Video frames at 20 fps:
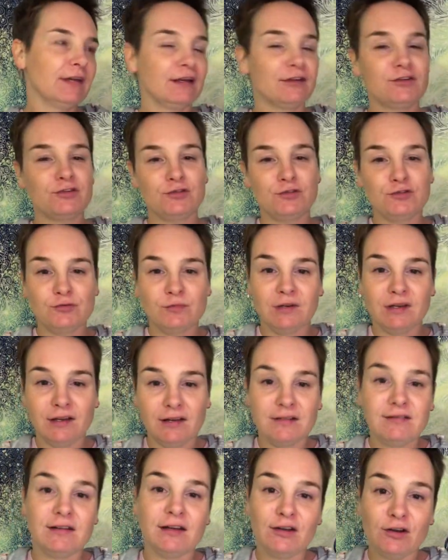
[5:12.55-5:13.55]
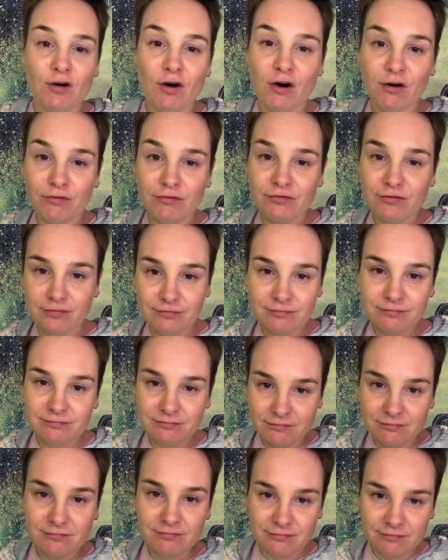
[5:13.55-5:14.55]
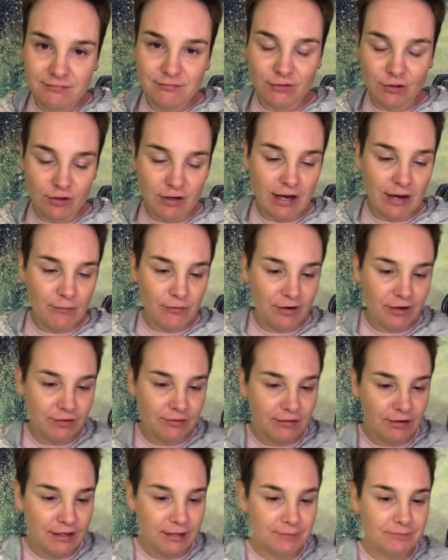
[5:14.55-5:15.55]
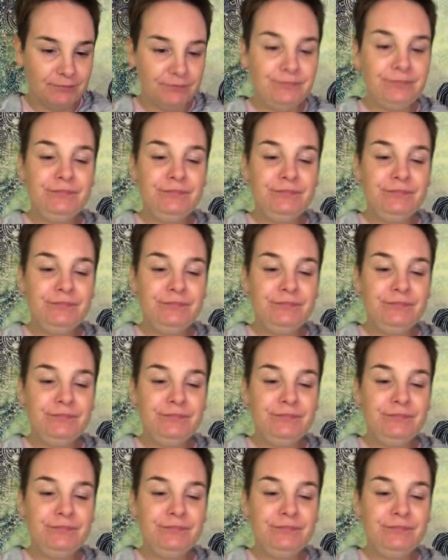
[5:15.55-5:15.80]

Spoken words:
Excuse me as I cough on camera, right?